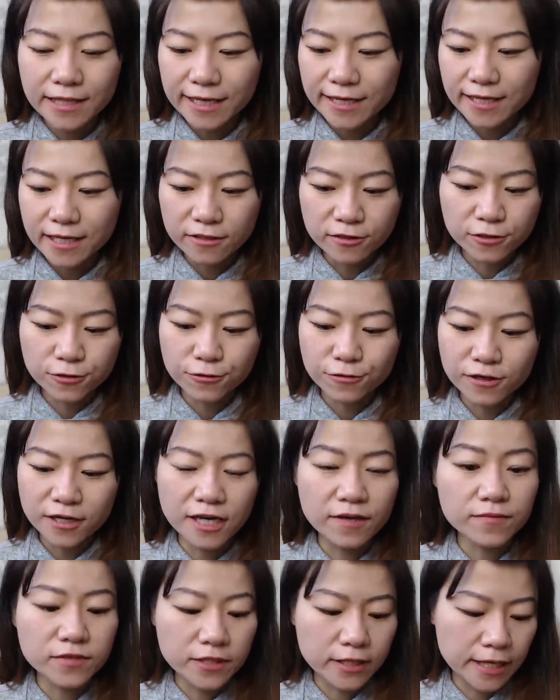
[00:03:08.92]
then
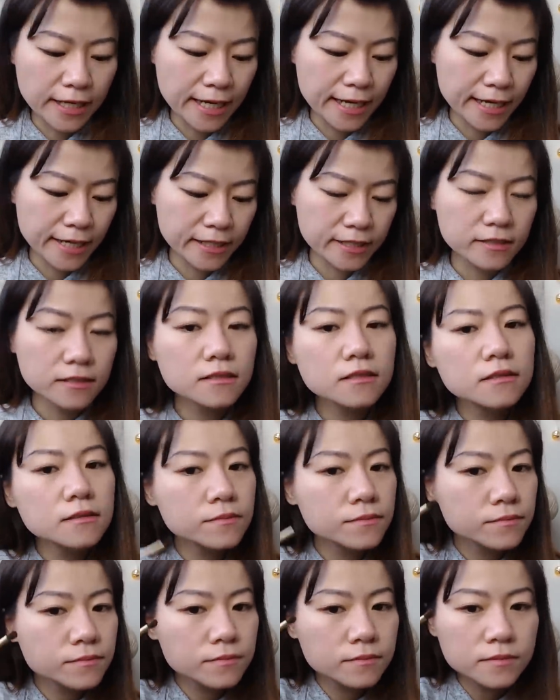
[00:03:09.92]
you got to be careful here
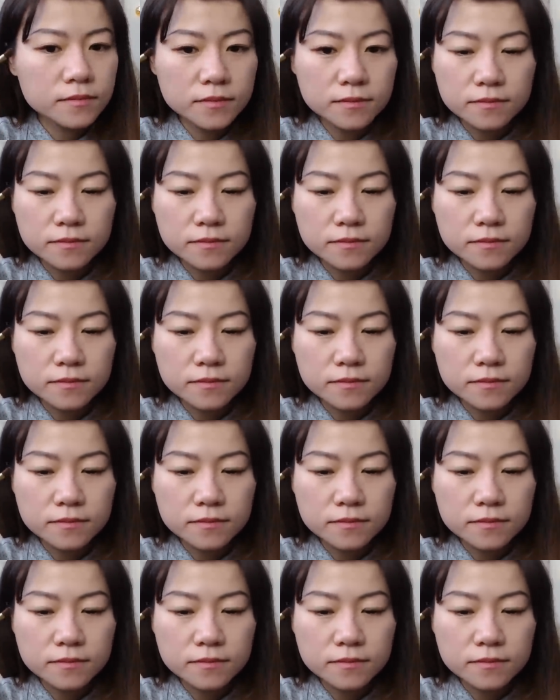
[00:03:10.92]
because